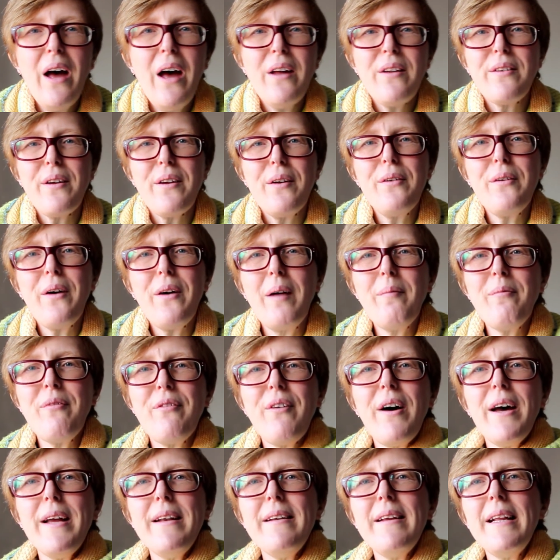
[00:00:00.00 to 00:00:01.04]
So I'm
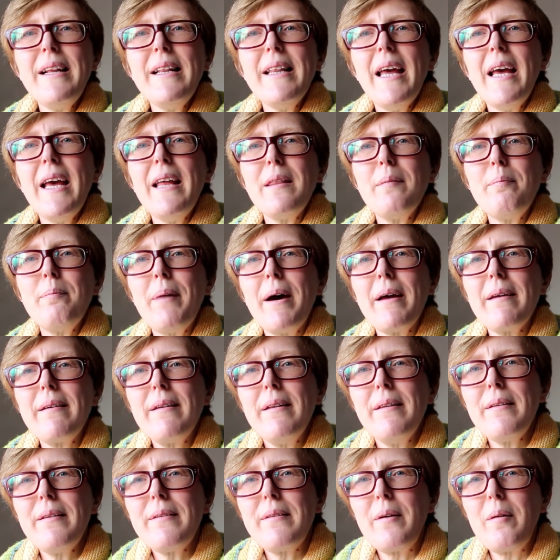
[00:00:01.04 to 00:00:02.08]
finding that the
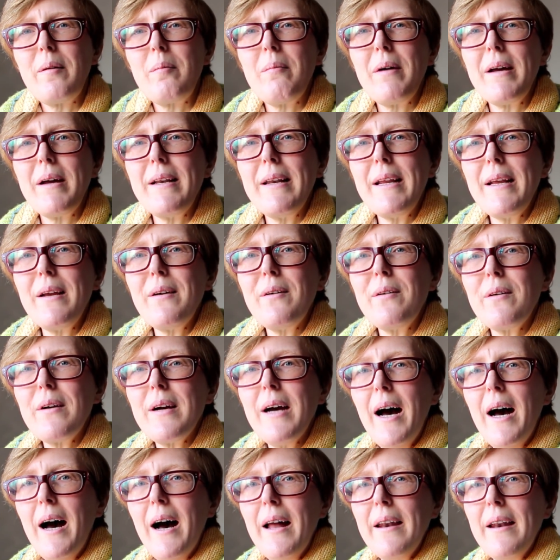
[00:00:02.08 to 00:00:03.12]
buttons on my neon
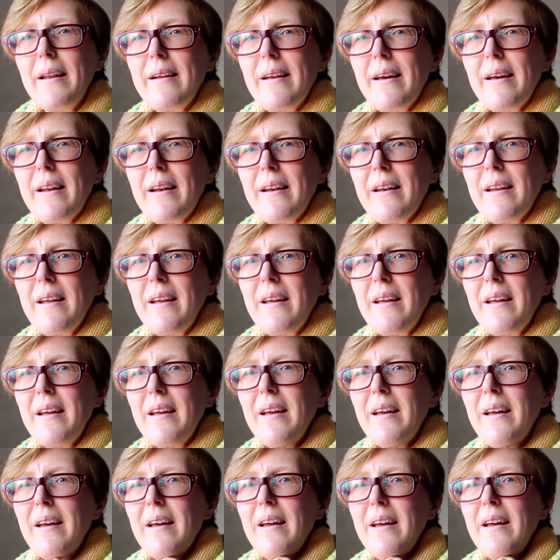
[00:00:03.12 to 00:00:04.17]
cardigan
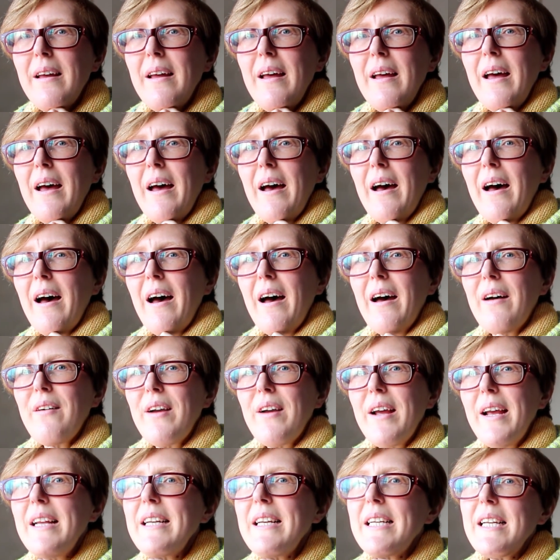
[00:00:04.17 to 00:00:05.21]
are
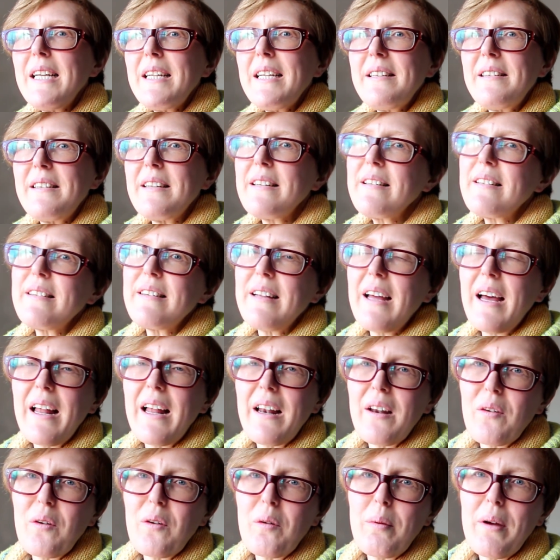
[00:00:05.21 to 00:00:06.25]
actually just a
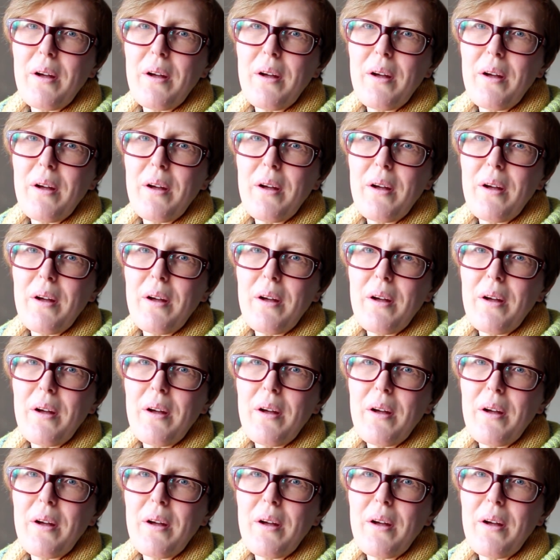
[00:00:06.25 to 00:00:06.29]
little